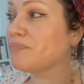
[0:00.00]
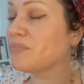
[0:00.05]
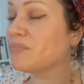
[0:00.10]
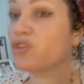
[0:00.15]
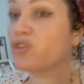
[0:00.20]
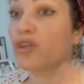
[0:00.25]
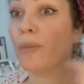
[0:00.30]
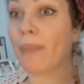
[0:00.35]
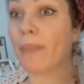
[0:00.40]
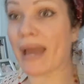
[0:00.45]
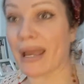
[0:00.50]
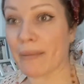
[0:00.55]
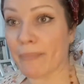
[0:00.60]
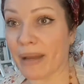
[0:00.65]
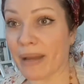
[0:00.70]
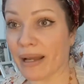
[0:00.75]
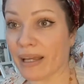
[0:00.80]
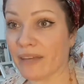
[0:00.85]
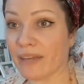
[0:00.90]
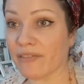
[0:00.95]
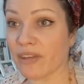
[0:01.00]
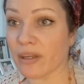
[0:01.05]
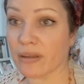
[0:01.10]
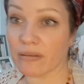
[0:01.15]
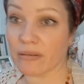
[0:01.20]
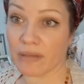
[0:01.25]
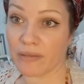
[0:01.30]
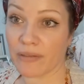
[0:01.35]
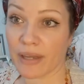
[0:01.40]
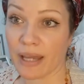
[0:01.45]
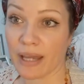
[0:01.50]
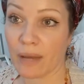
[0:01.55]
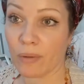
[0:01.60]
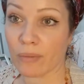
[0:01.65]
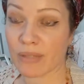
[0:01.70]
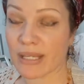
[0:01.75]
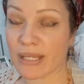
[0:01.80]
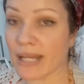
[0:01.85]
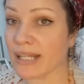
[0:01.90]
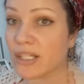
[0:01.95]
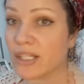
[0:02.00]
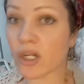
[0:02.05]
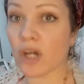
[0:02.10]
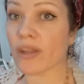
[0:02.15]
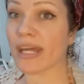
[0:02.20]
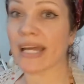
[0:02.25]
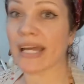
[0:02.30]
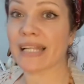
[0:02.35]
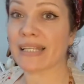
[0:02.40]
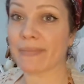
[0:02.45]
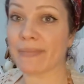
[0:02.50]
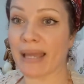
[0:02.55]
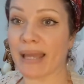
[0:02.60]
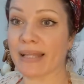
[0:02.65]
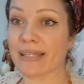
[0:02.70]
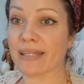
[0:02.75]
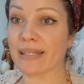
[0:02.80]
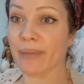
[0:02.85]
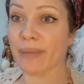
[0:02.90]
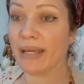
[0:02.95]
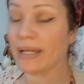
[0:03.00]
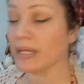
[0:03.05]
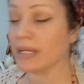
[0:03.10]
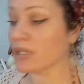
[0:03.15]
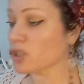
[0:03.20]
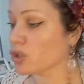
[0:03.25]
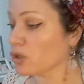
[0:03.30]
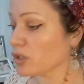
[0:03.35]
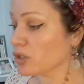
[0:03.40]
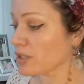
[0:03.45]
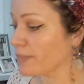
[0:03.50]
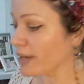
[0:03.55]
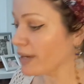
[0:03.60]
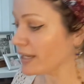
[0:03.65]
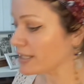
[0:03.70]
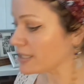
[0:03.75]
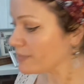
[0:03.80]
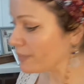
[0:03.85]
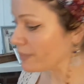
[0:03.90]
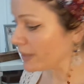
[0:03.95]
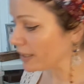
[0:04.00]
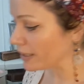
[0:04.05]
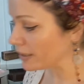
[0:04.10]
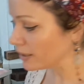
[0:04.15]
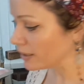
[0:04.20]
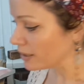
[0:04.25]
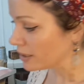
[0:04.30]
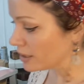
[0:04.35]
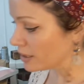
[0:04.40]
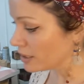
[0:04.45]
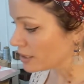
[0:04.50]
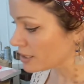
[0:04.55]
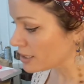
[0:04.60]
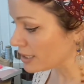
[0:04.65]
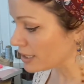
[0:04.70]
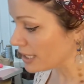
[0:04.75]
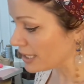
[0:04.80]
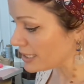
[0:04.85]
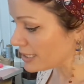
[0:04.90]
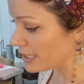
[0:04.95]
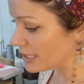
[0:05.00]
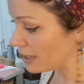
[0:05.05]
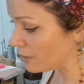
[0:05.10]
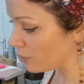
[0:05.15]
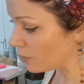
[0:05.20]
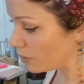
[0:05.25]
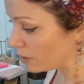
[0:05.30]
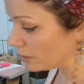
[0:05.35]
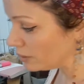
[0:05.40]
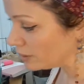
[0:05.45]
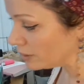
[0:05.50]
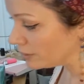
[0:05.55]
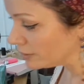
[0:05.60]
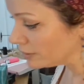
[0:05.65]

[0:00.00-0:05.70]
domain back, if you get what I'm saying. It's not their domain to be in, it's your domain to be in. So that's that one.